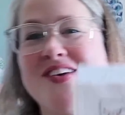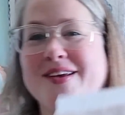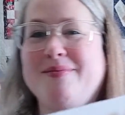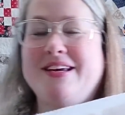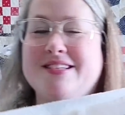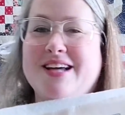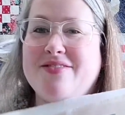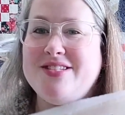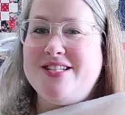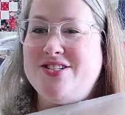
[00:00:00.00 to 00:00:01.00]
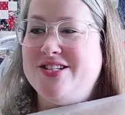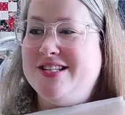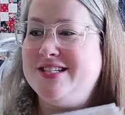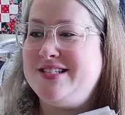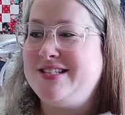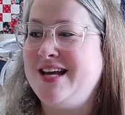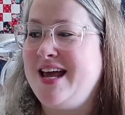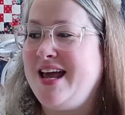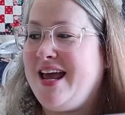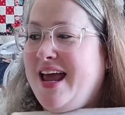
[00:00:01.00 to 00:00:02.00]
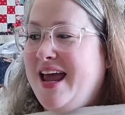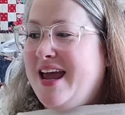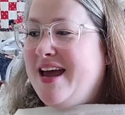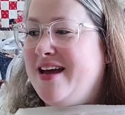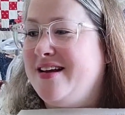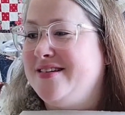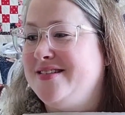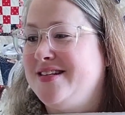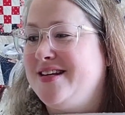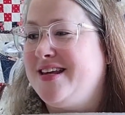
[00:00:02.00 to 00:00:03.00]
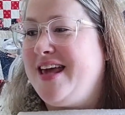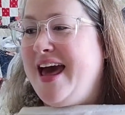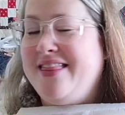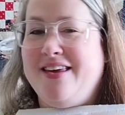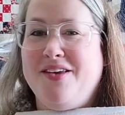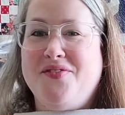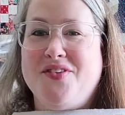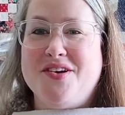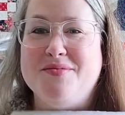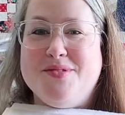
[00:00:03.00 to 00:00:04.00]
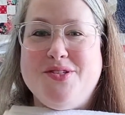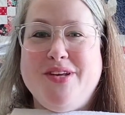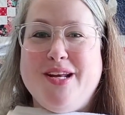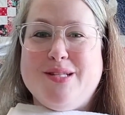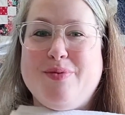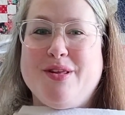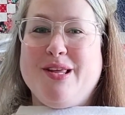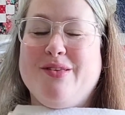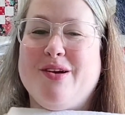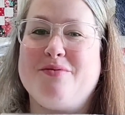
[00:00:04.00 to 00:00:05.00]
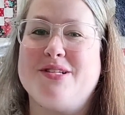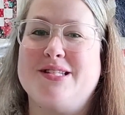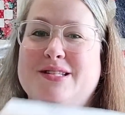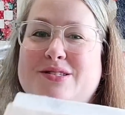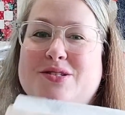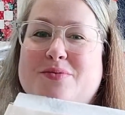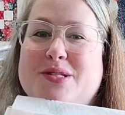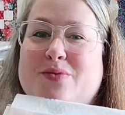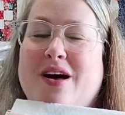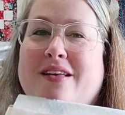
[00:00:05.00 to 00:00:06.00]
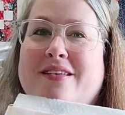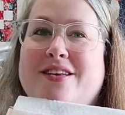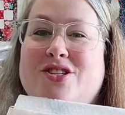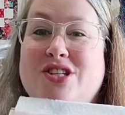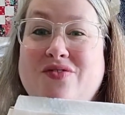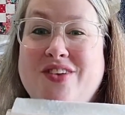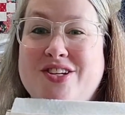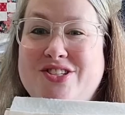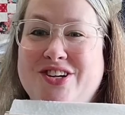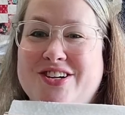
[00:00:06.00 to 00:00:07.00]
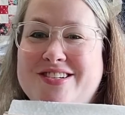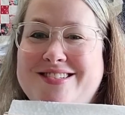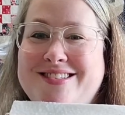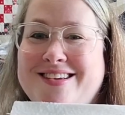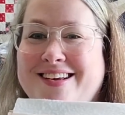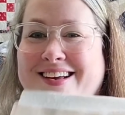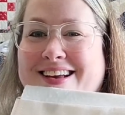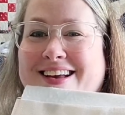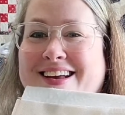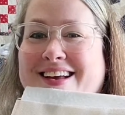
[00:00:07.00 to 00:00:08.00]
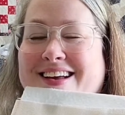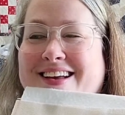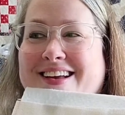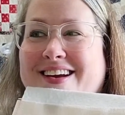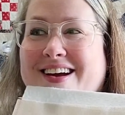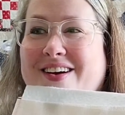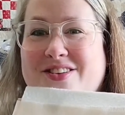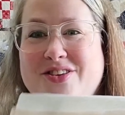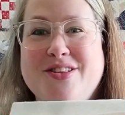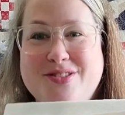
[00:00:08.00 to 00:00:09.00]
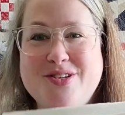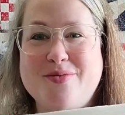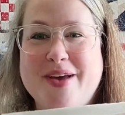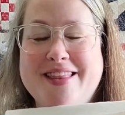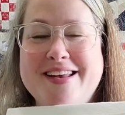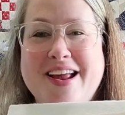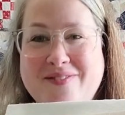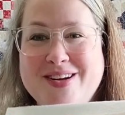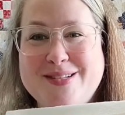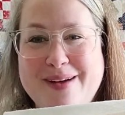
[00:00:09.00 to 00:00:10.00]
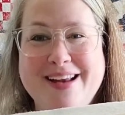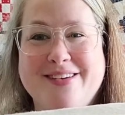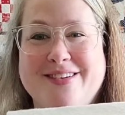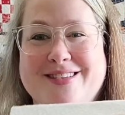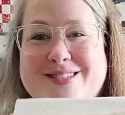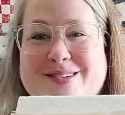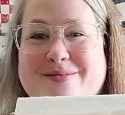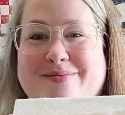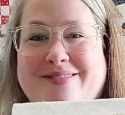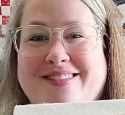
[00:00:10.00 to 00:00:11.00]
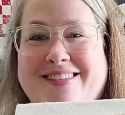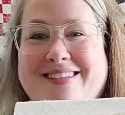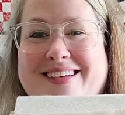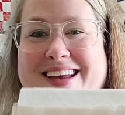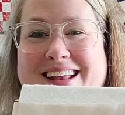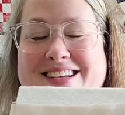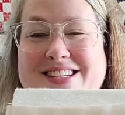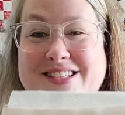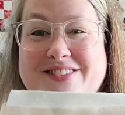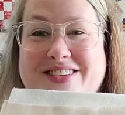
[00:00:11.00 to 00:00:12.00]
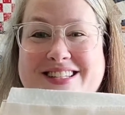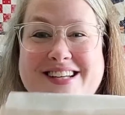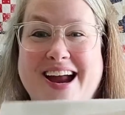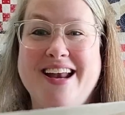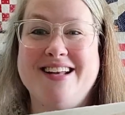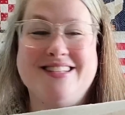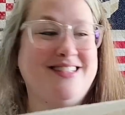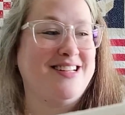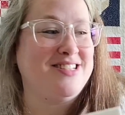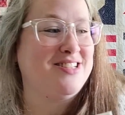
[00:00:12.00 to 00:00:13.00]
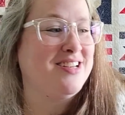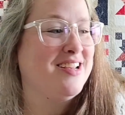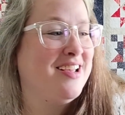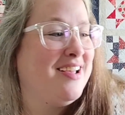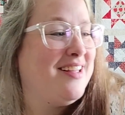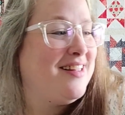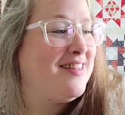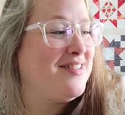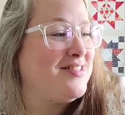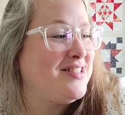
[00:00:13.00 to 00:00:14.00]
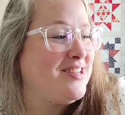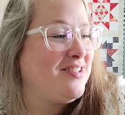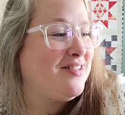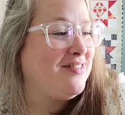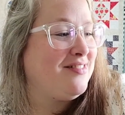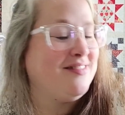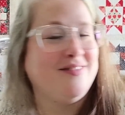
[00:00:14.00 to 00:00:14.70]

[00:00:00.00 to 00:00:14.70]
fun because I was stitching this, and Kathy from Two Needles Pulling Thread was in the Zoom as well. And she finished hers during the Zoom, and then I finished mine during the Zoom. And she's the reason I didn't stitch those little